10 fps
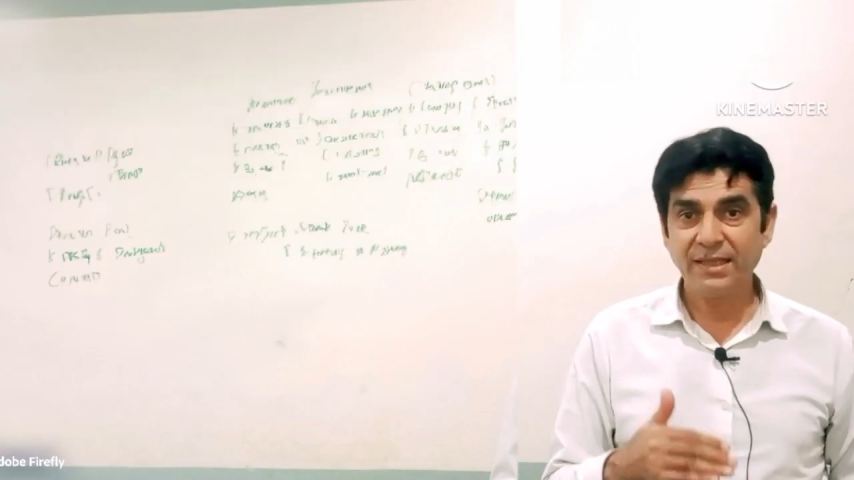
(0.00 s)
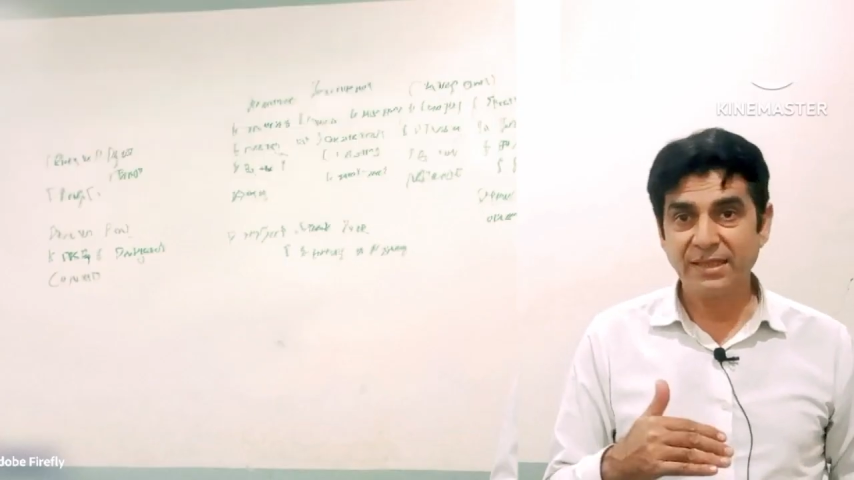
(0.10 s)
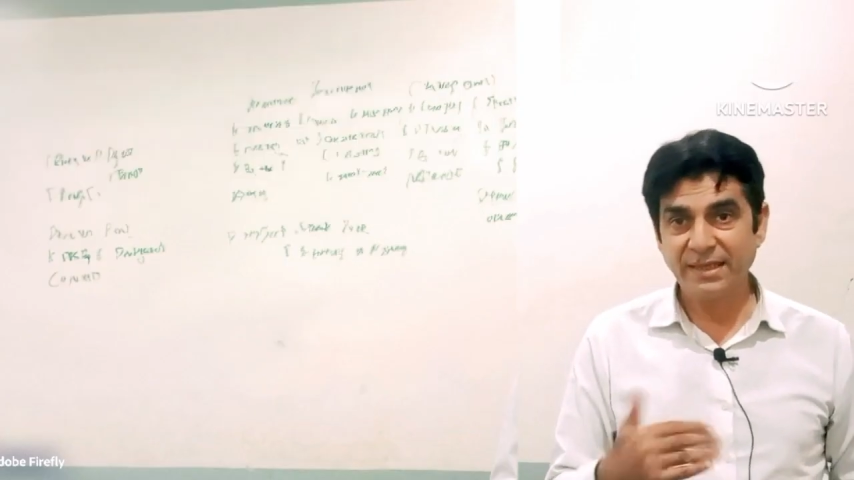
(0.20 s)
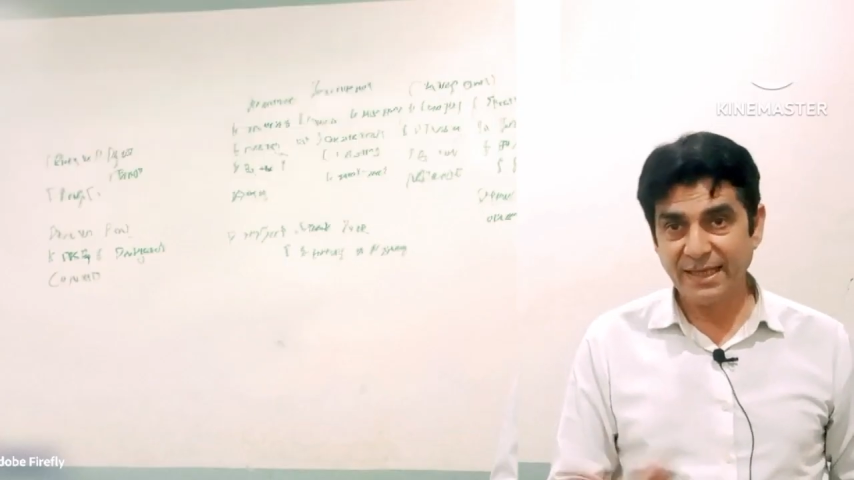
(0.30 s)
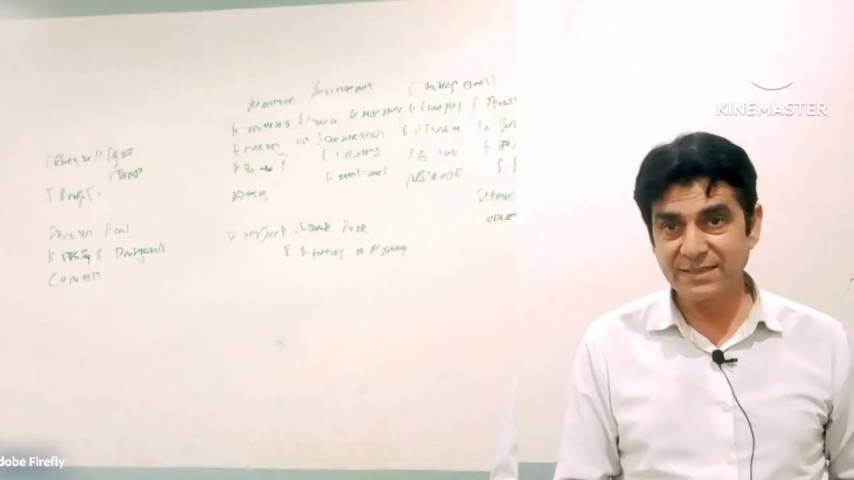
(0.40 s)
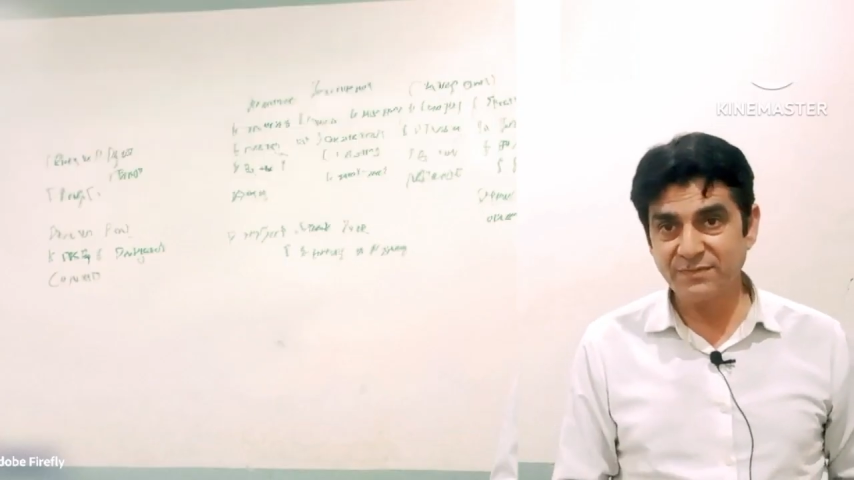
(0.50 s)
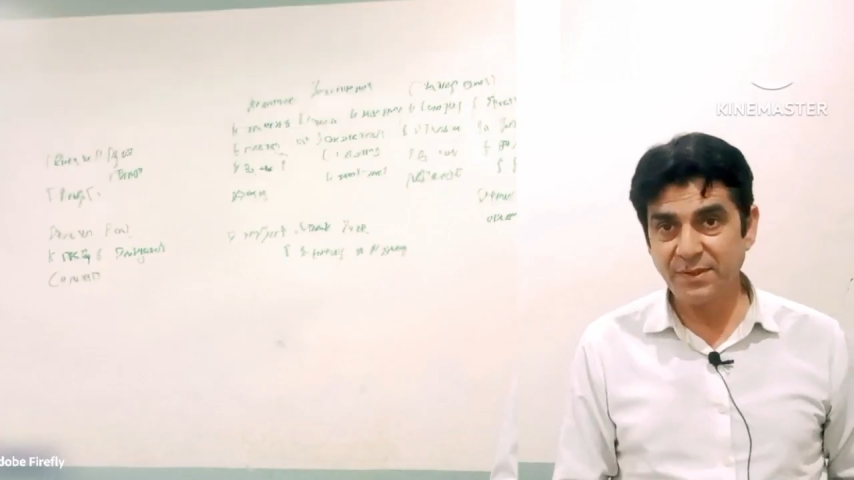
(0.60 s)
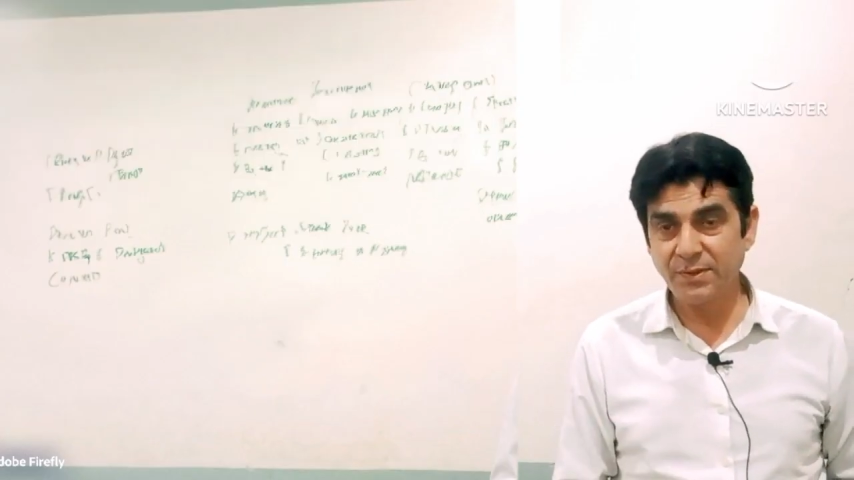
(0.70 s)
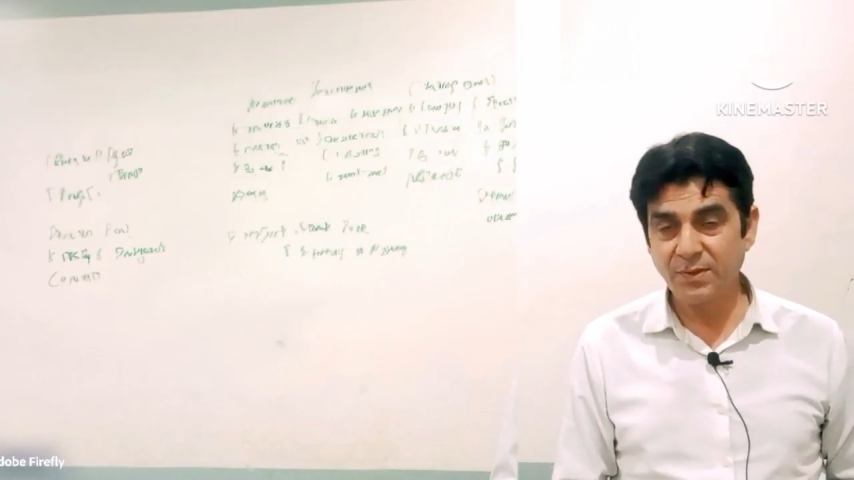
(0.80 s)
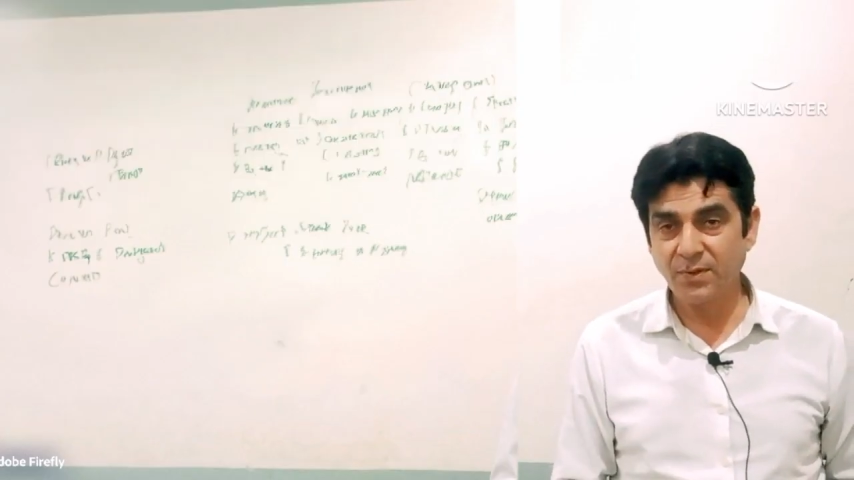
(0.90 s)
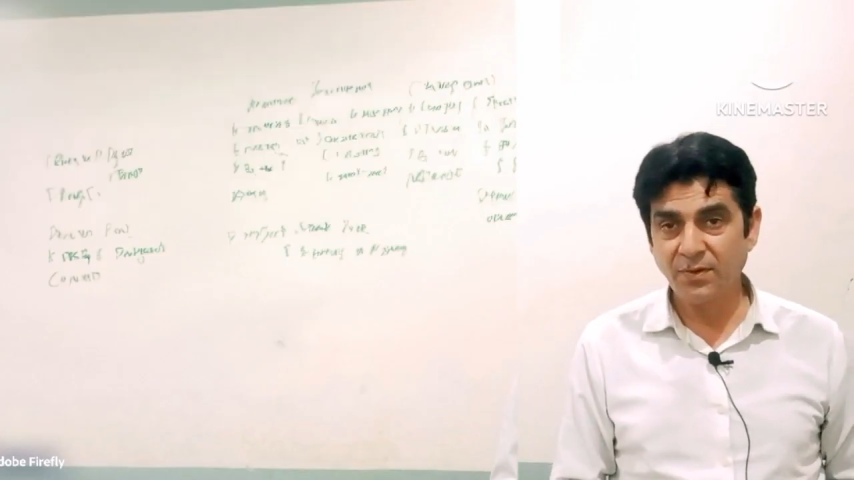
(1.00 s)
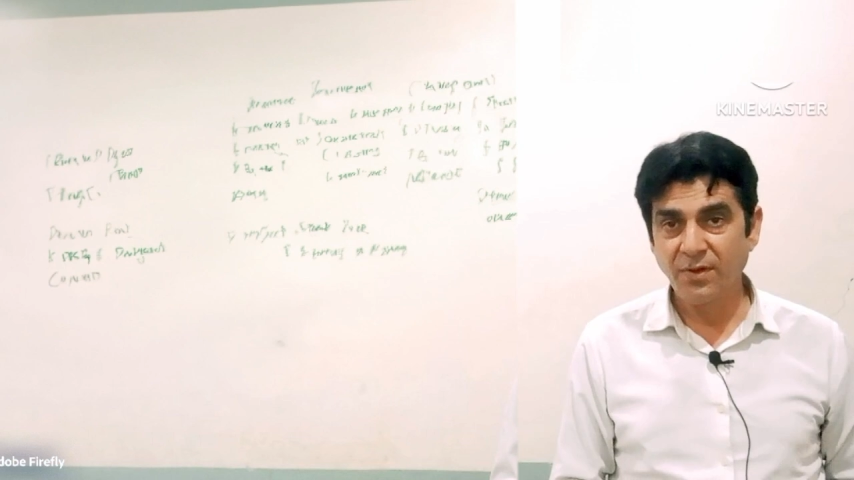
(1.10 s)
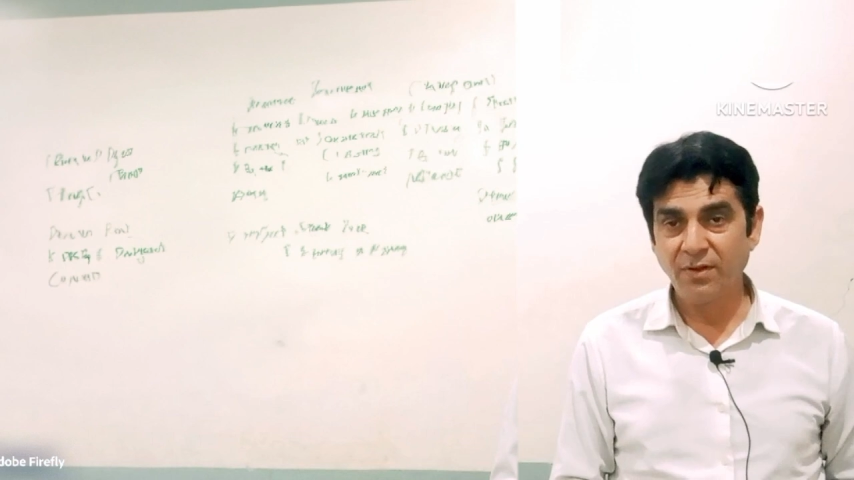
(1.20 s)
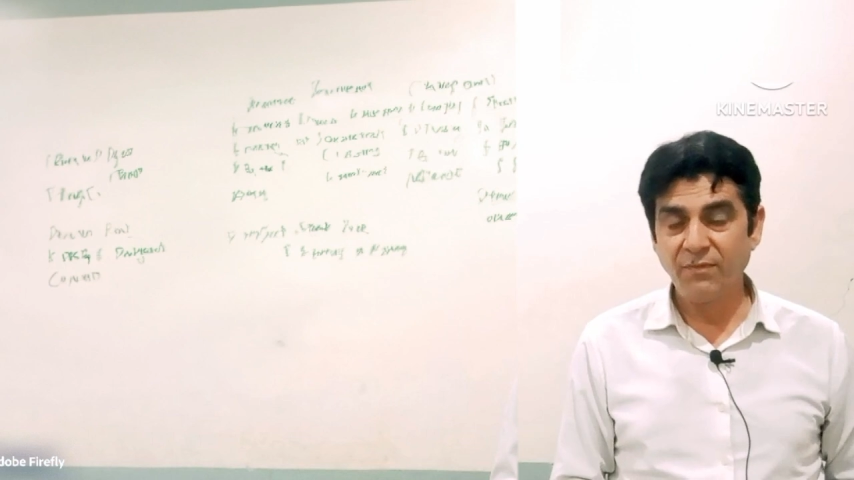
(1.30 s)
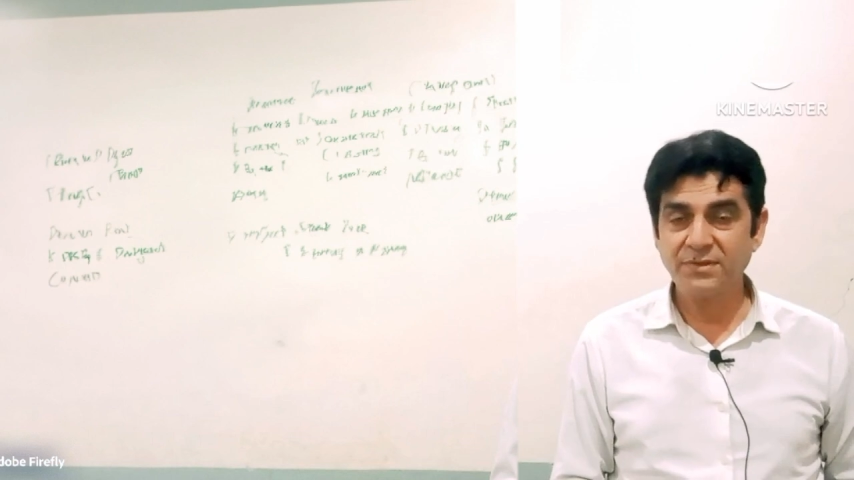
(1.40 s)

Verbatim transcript: In the next video